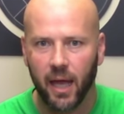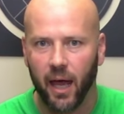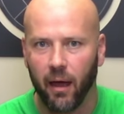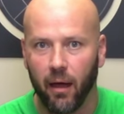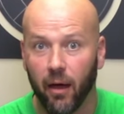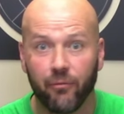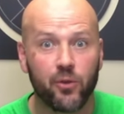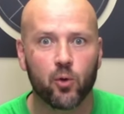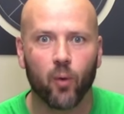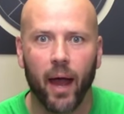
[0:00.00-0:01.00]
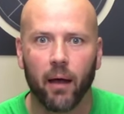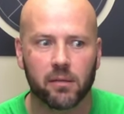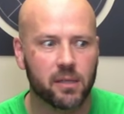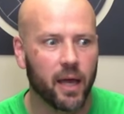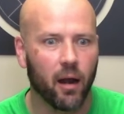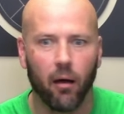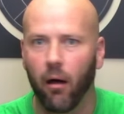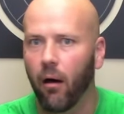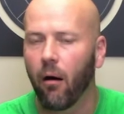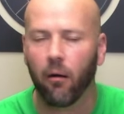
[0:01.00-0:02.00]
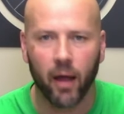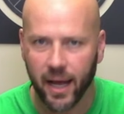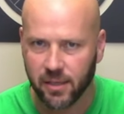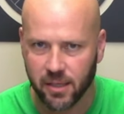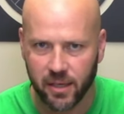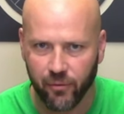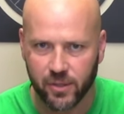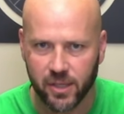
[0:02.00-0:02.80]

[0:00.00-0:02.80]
a few rounds, that all kinds of different